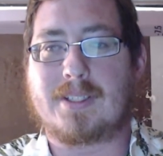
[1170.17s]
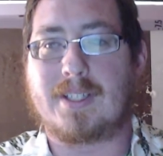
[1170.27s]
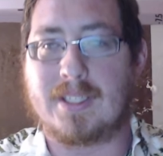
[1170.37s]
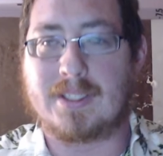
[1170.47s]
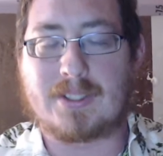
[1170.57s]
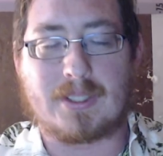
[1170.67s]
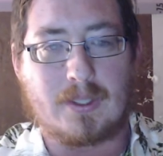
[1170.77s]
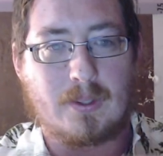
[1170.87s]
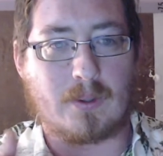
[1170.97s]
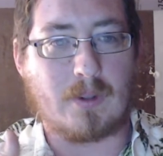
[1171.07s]
And
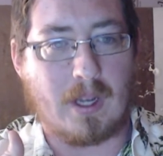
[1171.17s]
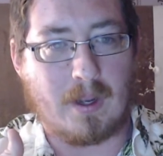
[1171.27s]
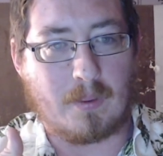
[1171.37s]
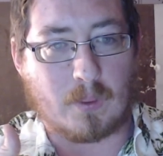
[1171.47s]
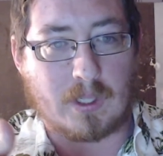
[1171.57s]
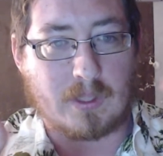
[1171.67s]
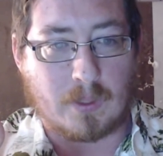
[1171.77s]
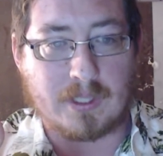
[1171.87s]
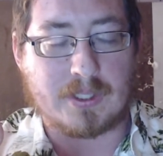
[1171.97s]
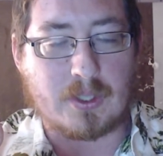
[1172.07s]
so we're
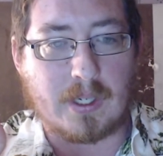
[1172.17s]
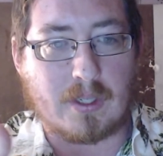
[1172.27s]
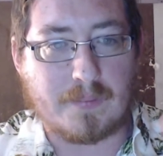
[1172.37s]
in this critical